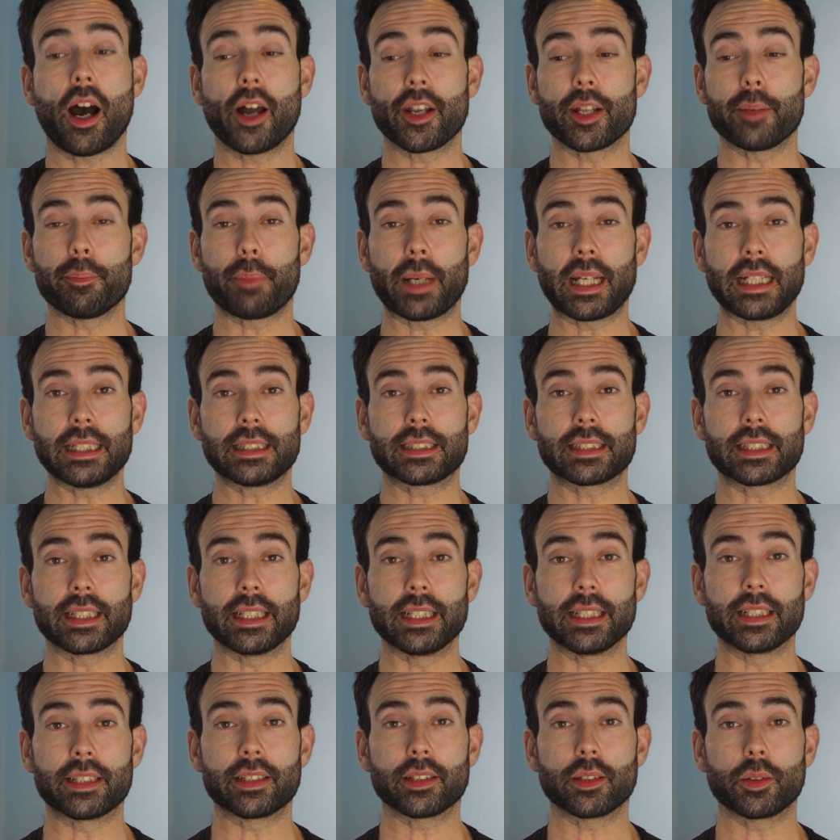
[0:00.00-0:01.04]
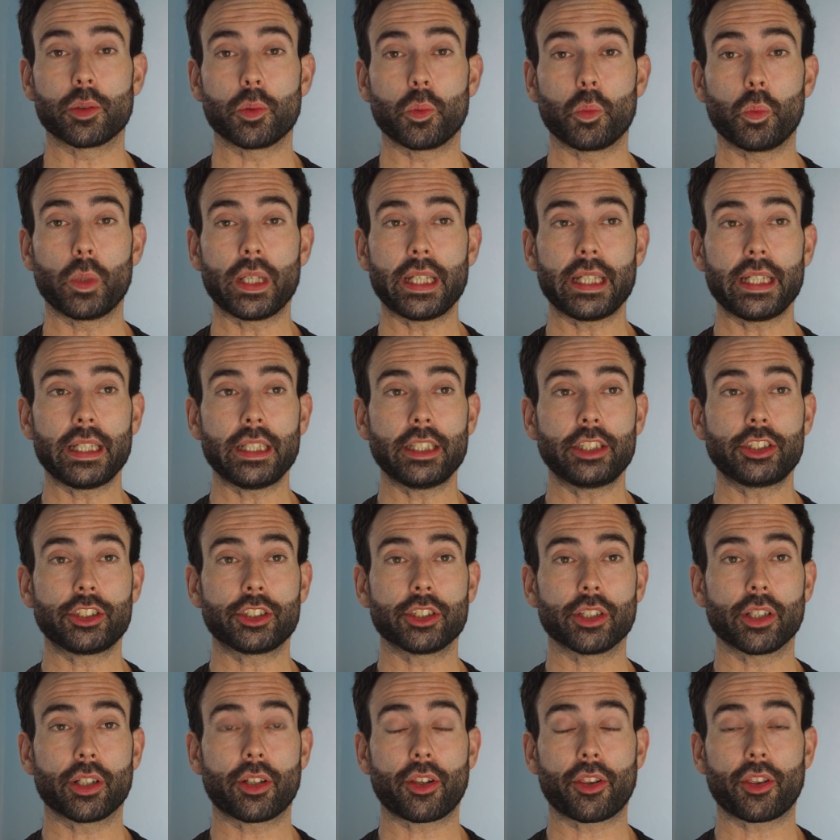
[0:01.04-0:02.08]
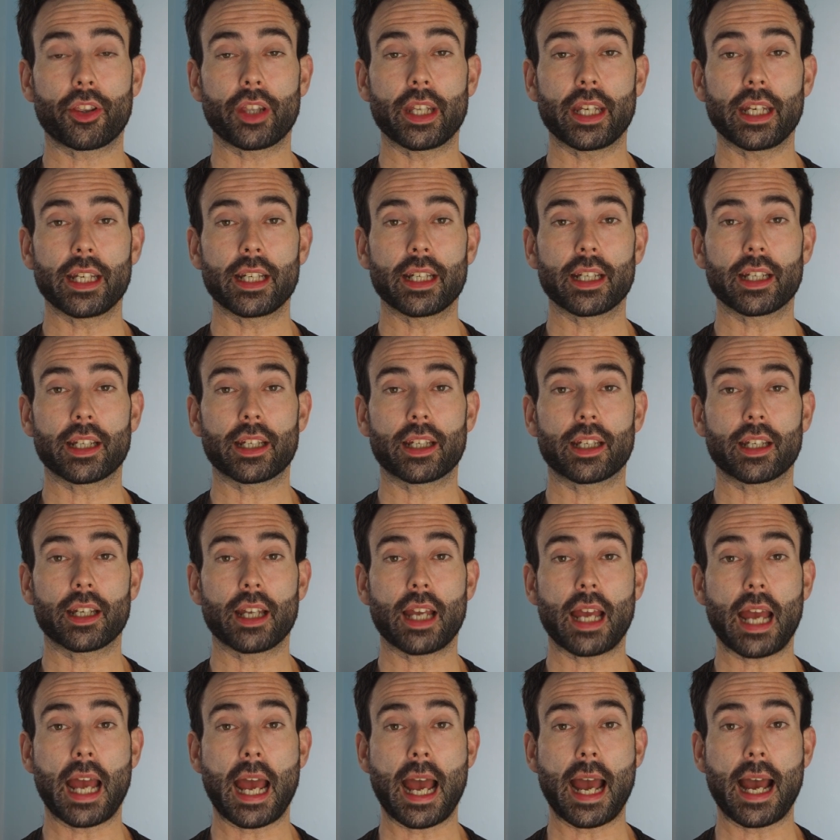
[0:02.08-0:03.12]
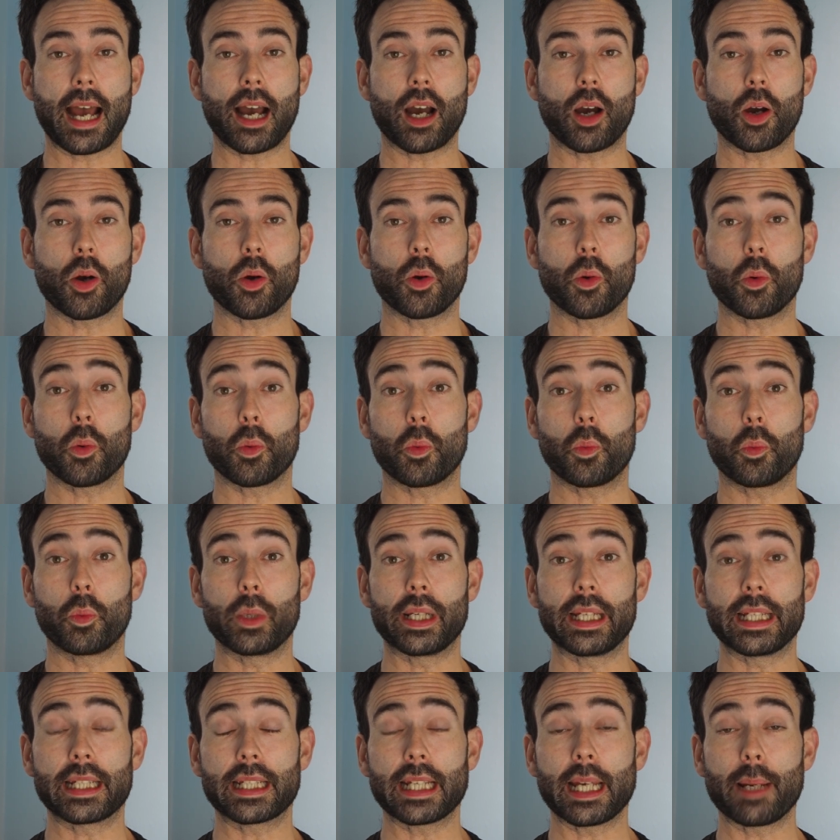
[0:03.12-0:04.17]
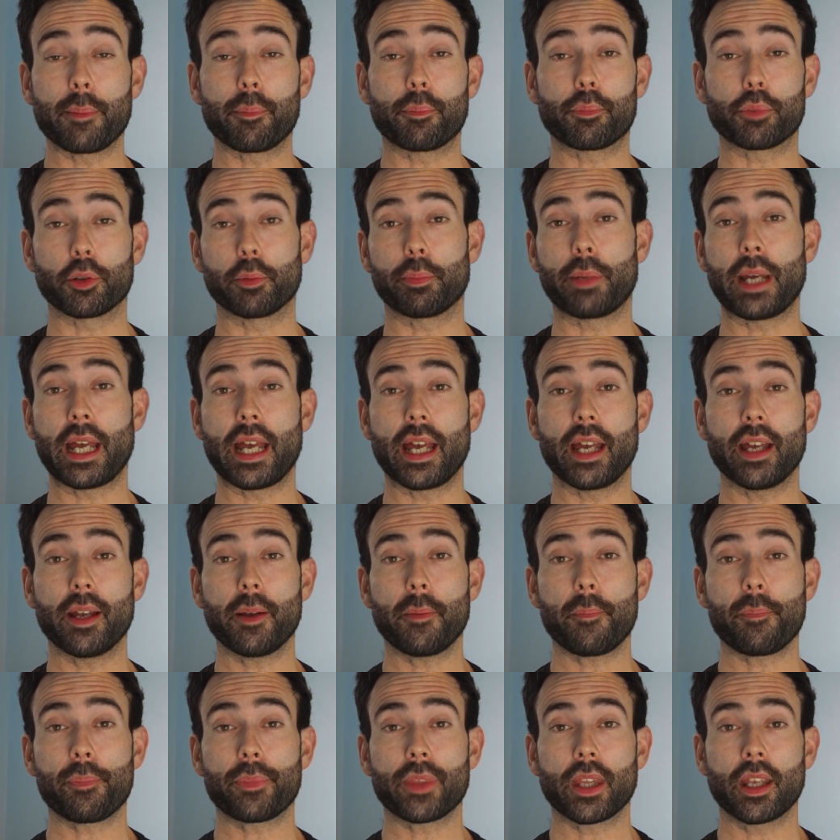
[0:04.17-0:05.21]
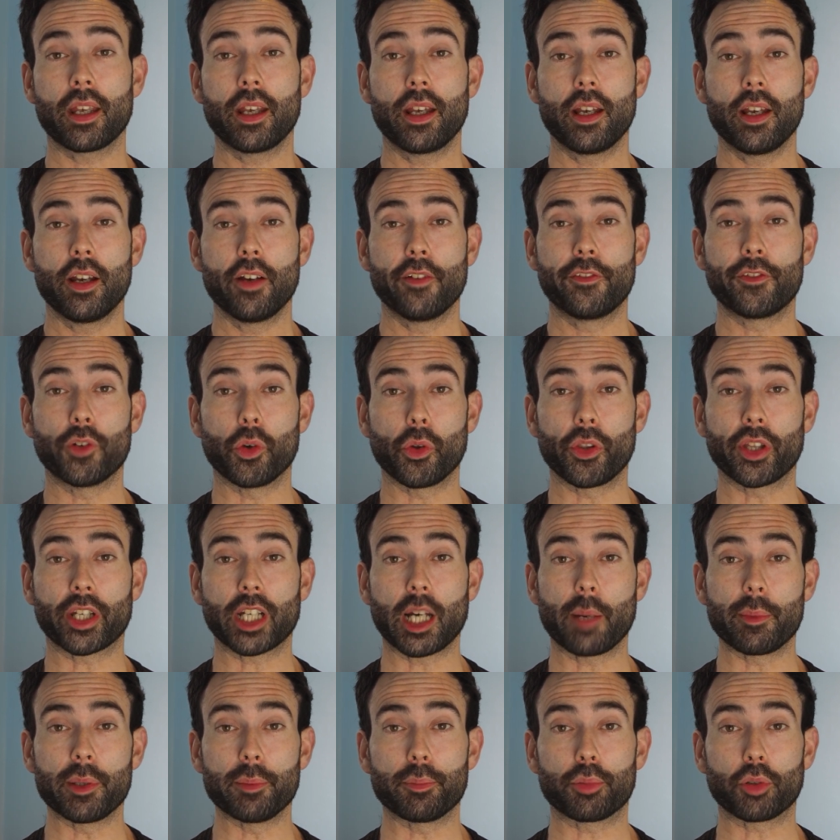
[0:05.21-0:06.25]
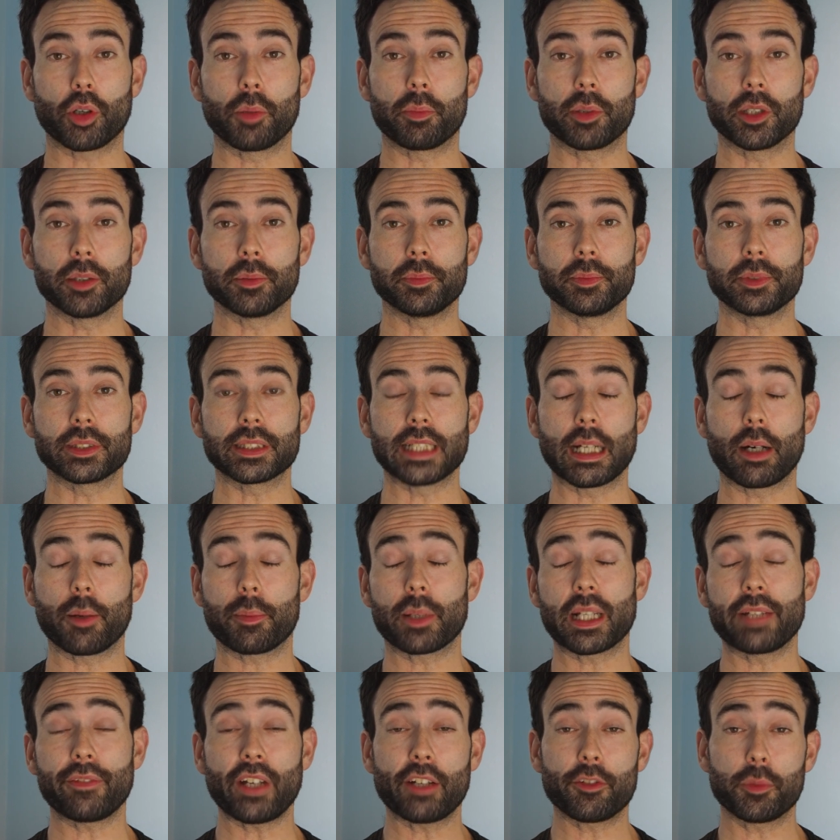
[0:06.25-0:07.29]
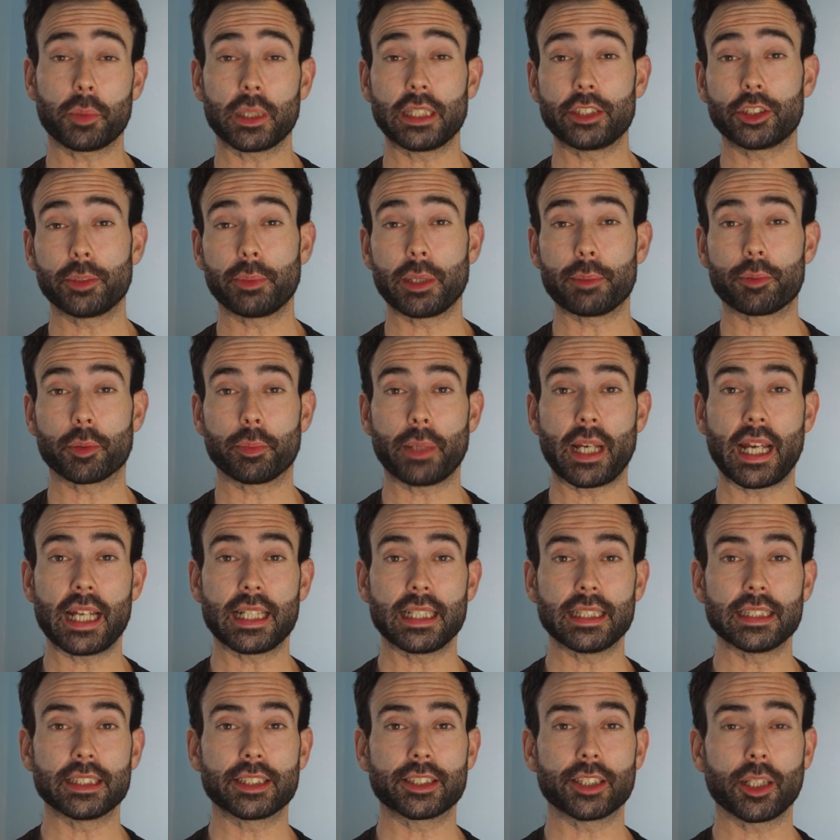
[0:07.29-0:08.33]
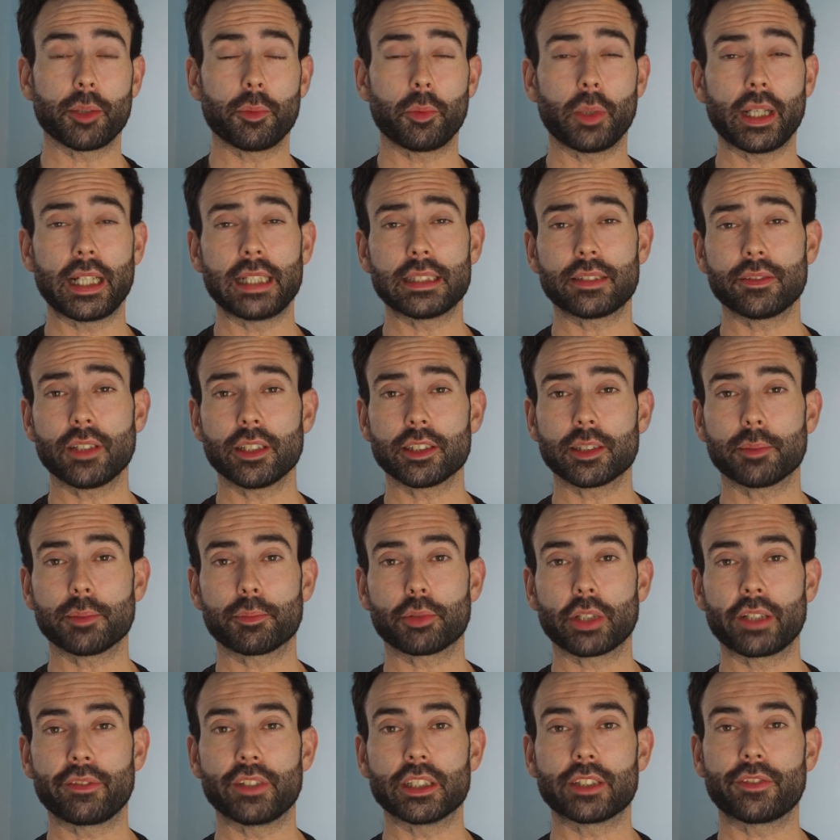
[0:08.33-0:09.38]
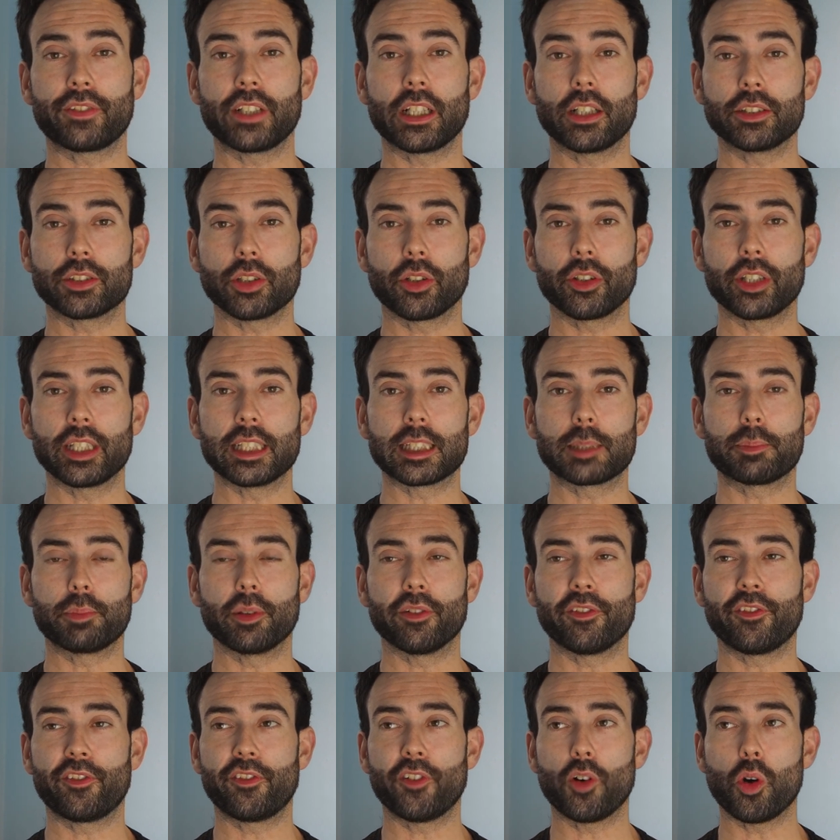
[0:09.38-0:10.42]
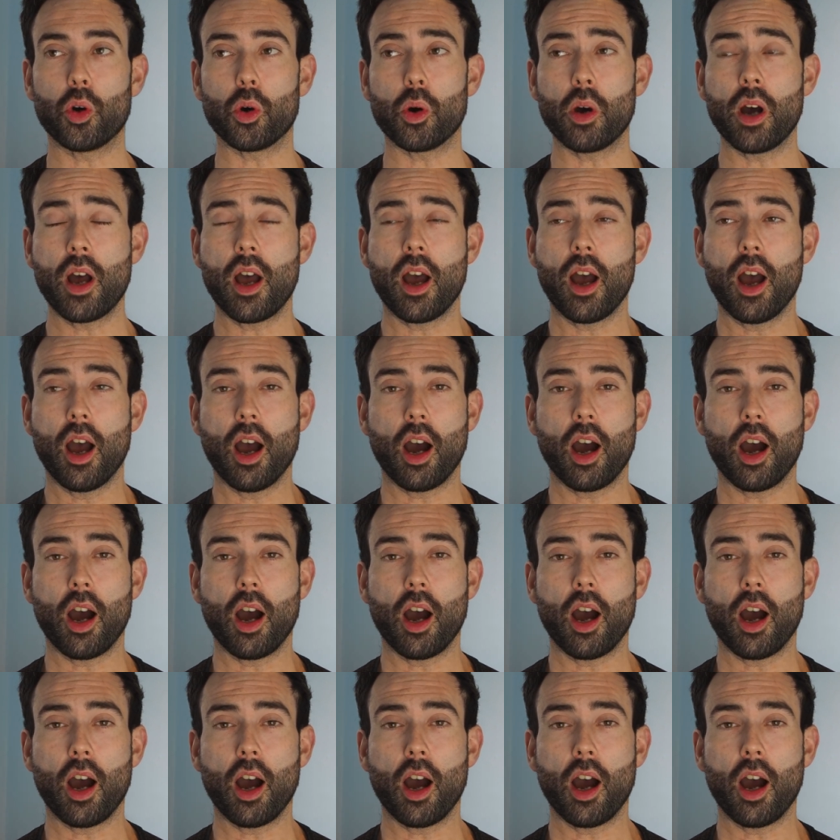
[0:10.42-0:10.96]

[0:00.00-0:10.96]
unabated, we should think how we can prepare for the coming problems. Now, I believe everybody should be prepared in some ways. I've done some previous videos on this before.